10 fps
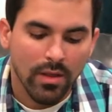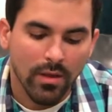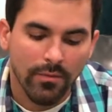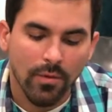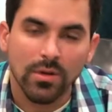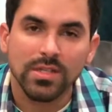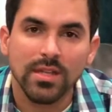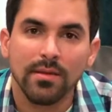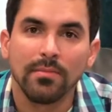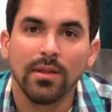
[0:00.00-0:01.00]
of course,
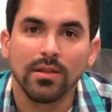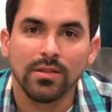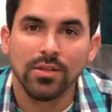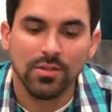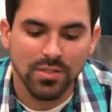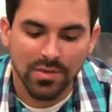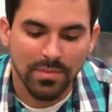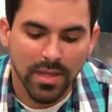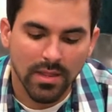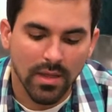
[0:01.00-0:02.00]
some concerns would
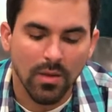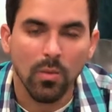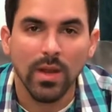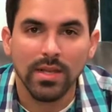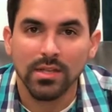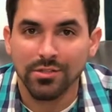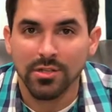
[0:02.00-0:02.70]
be the windage